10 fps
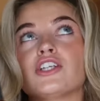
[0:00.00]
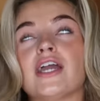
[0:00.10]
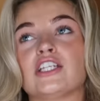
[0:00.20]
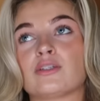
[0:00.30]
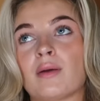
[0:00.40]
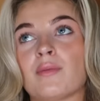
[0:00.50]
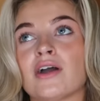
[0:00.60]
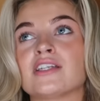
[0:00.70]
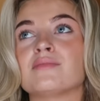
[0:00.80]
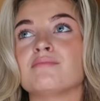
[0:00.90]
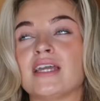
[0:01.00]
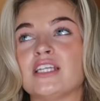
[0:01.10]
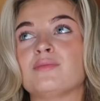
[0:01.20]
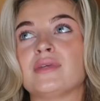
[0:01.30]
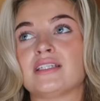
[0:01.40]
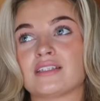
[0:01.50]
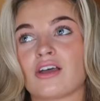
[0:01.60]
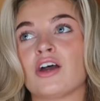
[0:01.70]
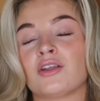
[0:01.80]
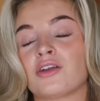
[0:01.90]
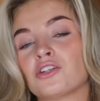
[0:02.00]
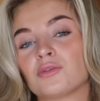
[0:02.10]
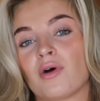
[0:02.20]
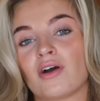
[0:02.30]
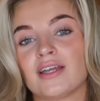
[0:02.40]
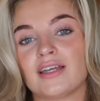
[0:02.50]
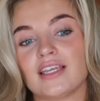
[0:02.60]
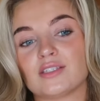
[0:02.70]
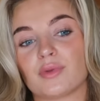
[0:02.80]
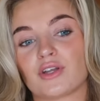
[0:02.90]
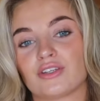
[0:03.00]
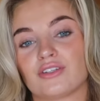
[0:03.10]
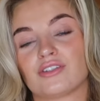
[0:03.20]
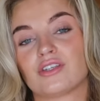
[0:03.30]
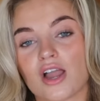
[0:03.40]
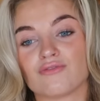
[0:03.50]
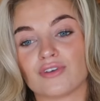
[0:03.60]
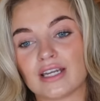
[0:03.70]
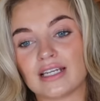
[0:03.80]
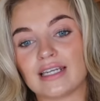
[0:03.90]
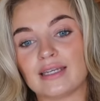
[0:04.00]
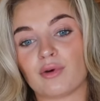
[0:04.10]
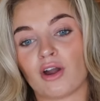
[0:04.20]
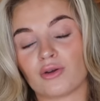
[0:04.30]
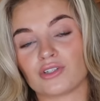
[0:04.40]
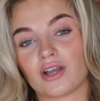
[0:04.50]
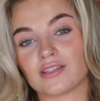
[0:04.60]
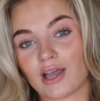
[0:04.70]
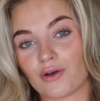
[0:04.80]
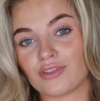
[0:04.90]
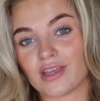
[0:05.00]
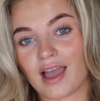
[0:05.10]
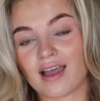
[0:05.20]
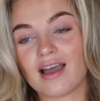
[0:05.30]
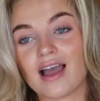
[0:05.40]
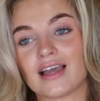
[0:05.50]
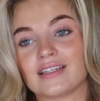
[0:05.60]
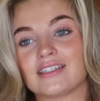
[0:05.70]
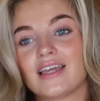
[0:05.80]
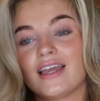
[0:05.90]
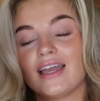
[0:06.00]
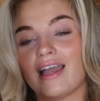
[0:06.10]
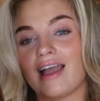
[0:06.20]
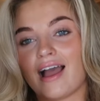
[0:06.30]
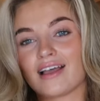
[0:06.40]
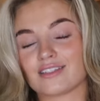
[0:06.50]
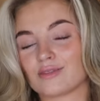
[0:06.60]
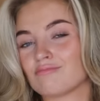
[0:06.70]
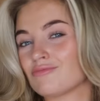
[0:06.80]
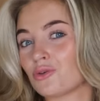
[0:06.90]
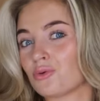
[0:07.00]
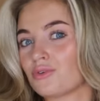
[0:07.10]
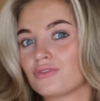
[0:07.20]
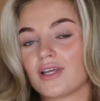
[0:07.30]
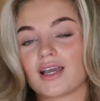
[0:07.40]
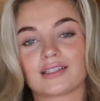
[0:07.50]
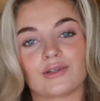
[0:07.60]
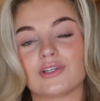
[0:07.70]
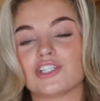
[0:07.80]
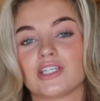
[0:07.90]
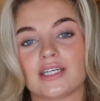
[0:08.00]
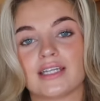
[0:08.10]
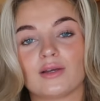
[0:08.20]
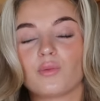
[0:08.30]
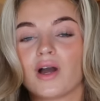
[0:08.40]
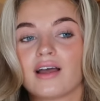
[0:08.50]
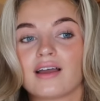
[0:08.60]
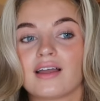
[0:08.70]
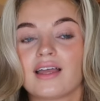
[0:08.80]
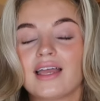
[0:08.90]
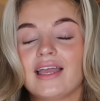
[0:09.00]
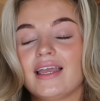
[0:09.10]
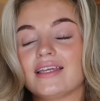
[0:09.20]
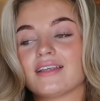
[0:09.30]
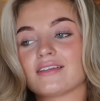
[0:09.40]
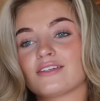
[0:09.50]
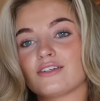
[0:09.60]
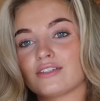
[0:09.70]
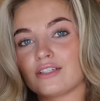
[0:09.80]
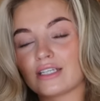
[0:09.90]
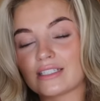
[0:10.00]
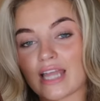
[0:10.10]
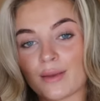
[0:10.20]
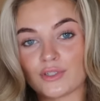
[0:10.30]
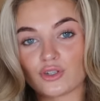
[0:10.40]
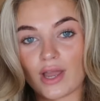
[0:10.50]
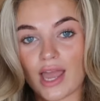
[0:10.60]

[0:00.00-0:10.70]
changed my mind and made me decide I'm going to buy it is because I really prioritize healthy hair, and it has some sort of technology in it where it doesn't damage your